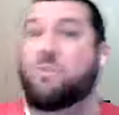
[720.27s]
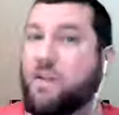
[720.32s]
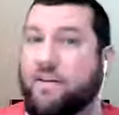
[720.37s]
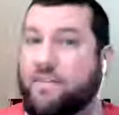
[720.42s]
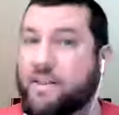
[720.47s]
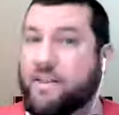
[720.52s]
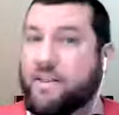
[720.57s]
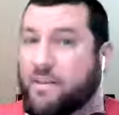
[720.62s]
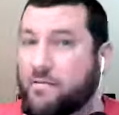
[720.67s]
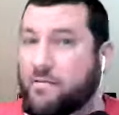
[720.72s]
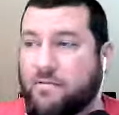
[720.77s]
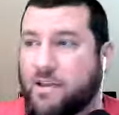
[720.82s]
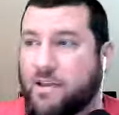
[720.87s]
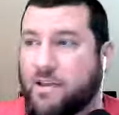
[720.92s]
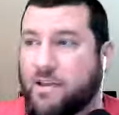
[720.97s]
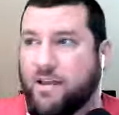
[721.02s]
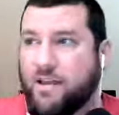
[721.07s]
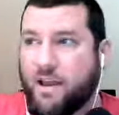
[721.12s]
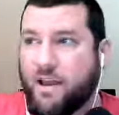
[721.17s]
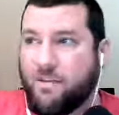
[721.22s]
of it than
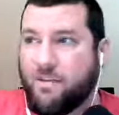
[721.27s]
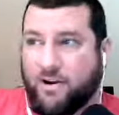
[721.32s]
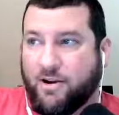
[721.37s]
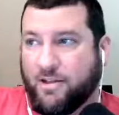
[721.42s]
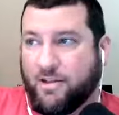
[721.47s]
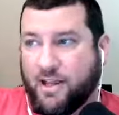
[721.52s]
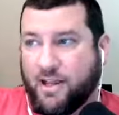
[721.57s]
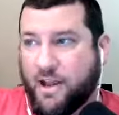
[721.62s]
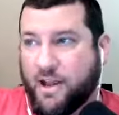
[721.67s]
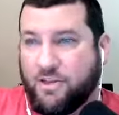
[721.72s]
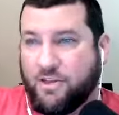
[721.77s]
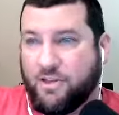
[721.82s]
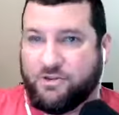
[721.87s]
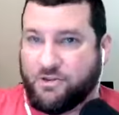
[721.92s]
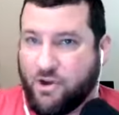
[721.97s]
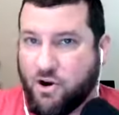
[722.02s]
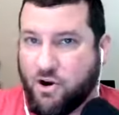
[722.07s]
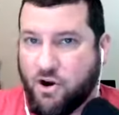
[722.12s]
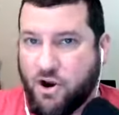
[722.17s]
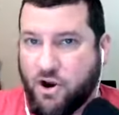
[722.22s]
apparently others
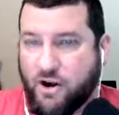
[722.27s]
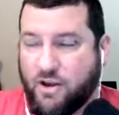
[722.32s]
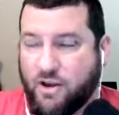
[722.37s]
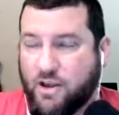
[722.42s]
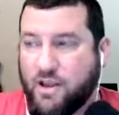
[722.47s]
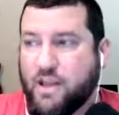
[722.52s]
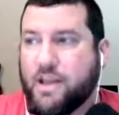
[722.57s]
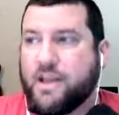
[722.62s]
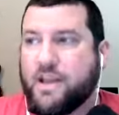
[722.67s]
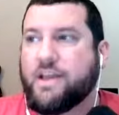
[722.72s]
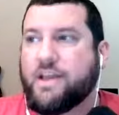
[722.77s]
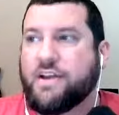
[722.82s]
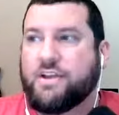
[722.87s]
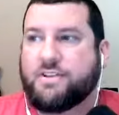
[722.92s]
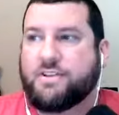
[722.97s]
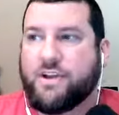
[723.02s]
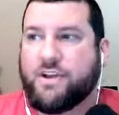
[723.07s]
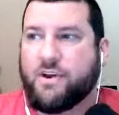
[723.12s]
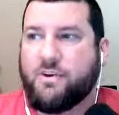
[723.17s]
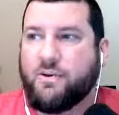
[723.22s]
are.
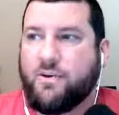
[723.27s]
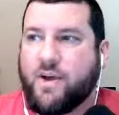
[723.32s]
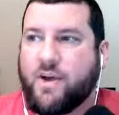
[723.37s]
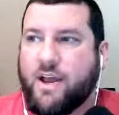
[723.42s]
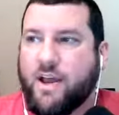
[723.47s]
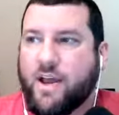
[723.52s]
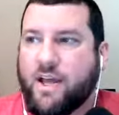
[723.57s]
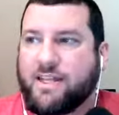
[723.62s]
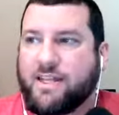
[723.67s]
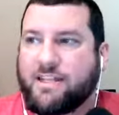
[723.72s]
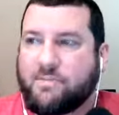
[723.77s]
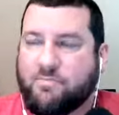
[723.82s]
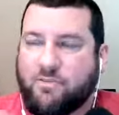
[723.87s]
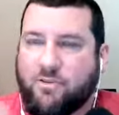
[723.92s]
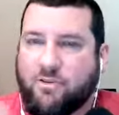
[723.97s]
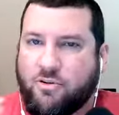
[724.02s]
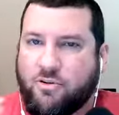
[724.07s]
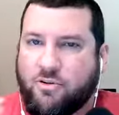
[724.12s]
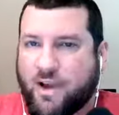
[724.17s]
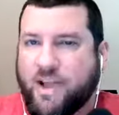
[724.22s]
So it's a
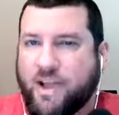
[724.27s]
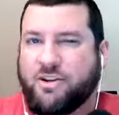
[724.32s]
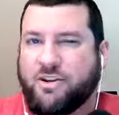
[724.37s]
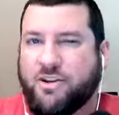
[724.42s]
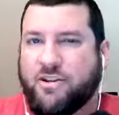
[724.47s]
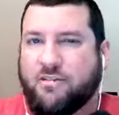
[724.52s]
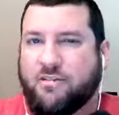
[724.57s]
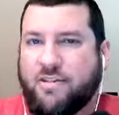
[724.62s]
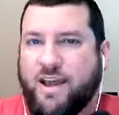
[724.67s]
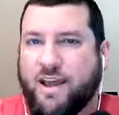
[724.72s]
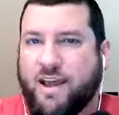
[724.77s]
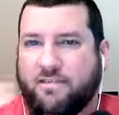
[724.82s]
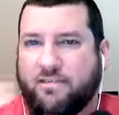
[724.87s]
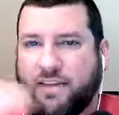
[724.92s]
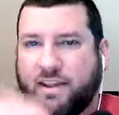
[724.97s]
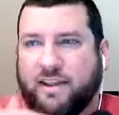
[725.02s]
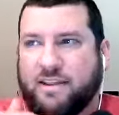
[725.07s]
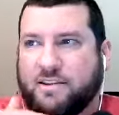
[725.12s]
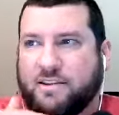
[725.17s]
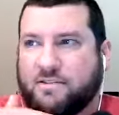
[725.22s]
progression. I
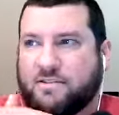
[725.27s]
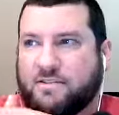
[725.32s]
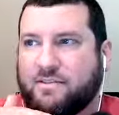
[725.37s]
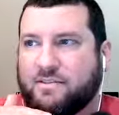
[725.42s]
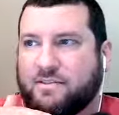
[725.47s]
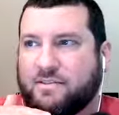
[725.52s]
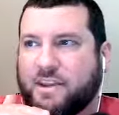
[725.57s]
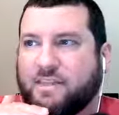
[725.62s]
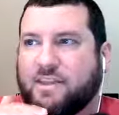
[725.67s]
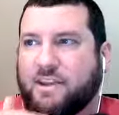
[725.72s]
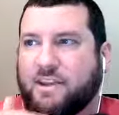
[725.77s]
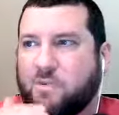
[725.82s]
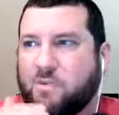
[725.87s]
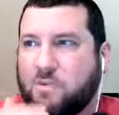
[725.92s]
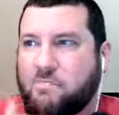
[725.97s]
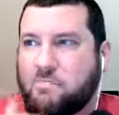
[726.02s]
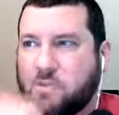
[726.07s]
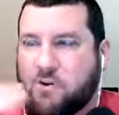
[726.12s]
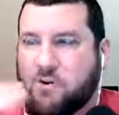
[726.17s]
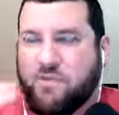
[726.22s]
think we're
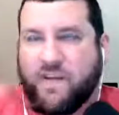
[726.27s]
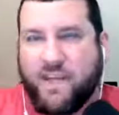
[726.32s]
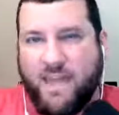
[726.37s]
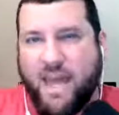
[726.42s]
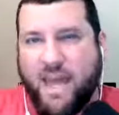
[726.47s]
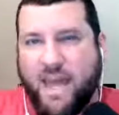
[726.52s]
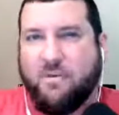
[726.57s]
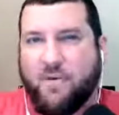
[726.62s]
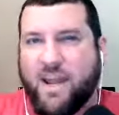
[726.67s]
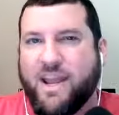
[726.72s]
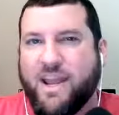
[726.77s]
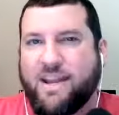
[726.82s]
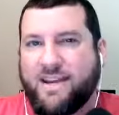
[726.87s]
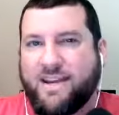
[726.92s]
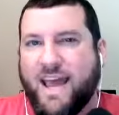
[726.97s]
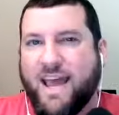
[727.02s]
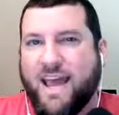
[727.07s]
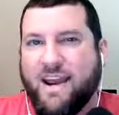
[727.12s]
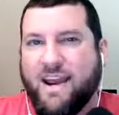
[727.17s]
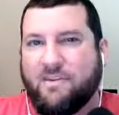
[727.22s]
moving that way in
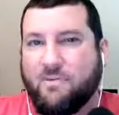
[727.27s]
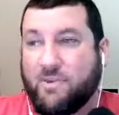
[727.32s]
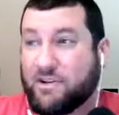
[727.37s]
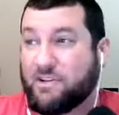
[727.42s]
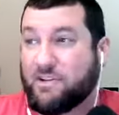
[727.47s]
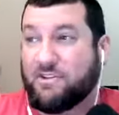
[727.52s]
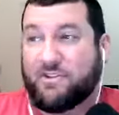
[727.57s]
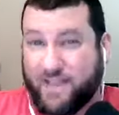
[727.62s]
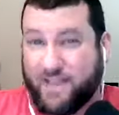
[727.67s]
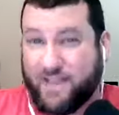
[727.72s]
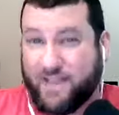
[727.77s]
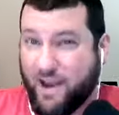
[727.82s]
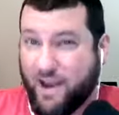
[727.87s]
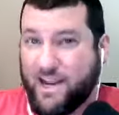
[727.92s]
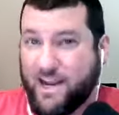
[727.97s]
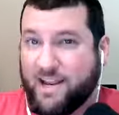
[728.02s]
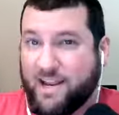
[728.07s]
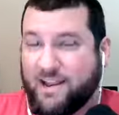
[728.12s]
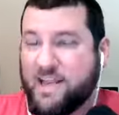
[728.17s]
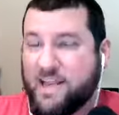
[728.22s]
data, which is
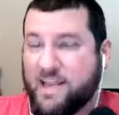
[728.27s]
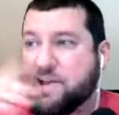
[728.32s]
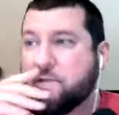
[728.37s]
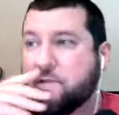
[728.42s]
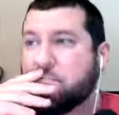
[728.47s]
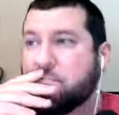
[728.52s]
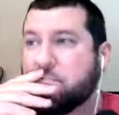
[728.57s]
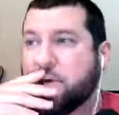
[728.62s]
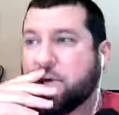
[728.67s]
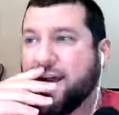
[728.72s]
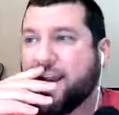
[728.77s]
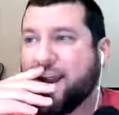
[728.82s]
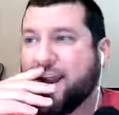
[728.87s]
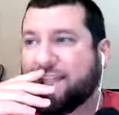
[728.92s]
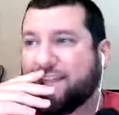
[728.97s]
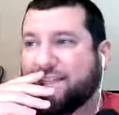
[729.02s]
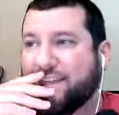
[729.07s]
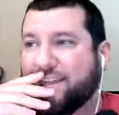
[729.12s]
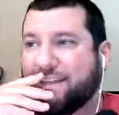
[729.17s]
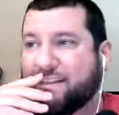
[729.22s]
scary. But I
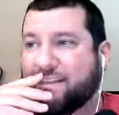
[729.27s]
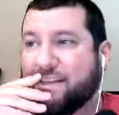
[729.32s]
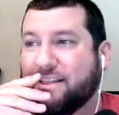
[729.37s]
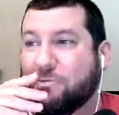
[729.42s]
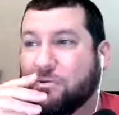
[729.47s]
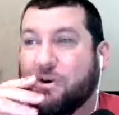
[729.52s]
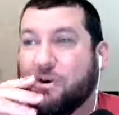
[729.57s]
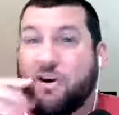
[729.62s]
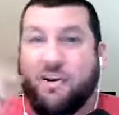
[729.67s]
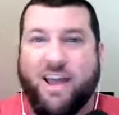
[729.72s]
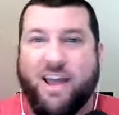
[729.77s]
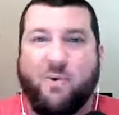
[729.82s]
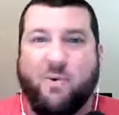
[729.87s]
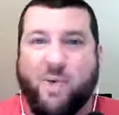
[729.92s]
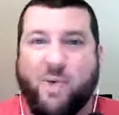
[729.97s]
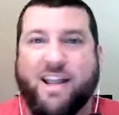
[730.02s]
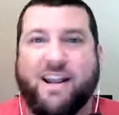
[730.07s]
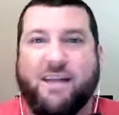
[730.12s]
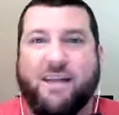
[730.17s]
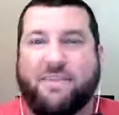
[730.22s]
think that we're all kind of
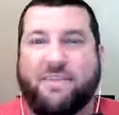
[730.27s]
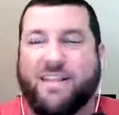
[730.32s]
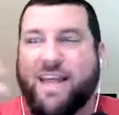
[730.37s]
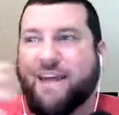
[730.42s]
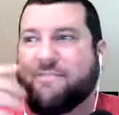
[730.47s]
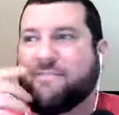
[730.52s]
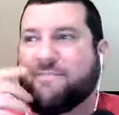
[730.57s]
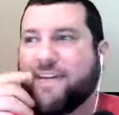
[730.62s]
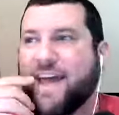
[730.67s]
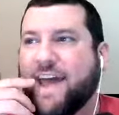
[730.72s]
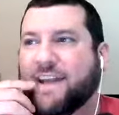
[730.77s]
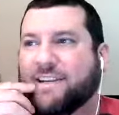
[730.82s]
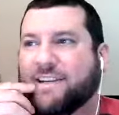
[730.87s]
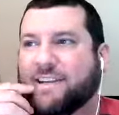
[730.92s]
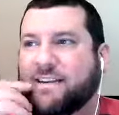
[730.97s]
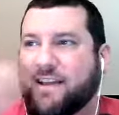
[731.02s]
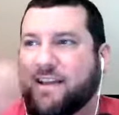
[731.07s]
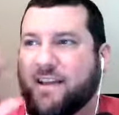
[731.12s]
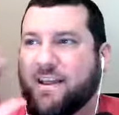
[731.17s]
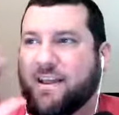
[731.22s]
waking up to that fact,
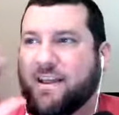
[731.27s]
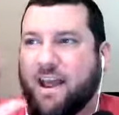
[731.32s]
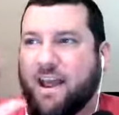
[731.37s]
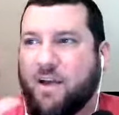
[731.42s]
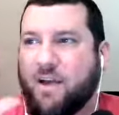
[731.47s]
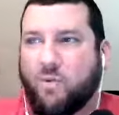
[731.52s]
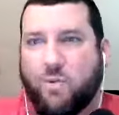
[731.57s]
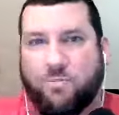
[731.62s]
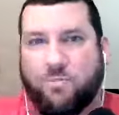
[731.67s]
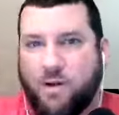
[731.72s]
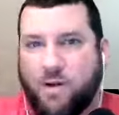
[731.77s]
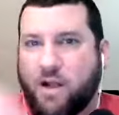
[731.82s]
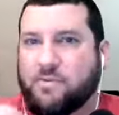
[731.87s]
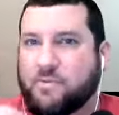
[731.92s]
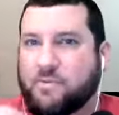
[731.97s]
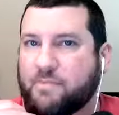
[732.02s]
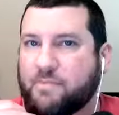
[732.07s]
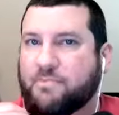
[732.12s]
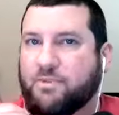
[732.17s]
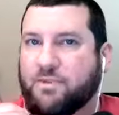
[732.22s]
and we'll
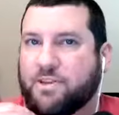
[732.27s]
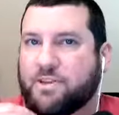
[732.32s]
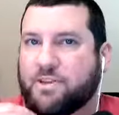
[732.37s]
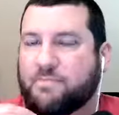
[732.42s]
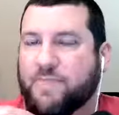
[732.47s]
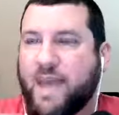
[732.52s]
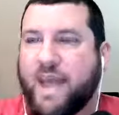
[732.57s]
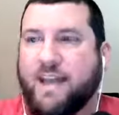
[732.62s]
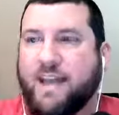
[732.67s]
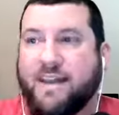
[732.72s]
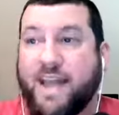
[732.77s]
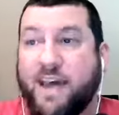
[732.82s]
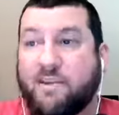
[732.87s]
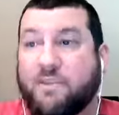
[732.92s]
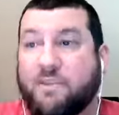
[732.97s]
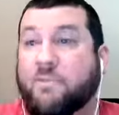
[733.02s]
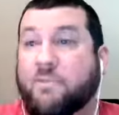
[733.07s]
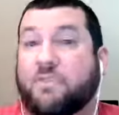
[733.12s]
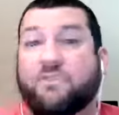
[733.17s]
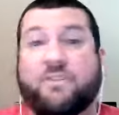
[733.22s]
probably pull this back now
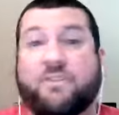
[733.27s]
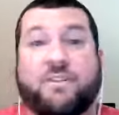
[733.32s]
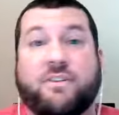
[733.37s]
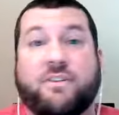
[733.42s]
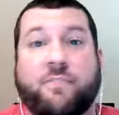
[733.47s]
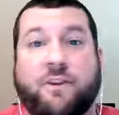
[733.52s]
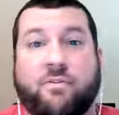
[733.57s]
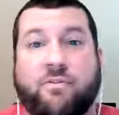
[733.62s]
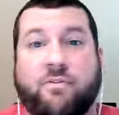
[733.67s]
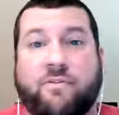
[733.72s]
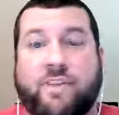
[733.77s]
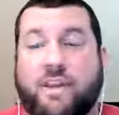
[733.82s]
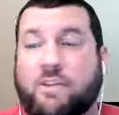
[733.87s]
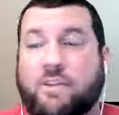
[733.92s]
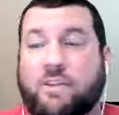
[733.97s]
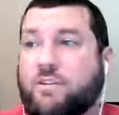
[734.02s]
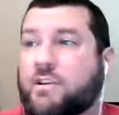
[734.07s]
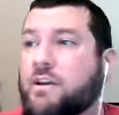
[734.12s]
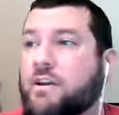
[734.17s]
that most of this is being revealed.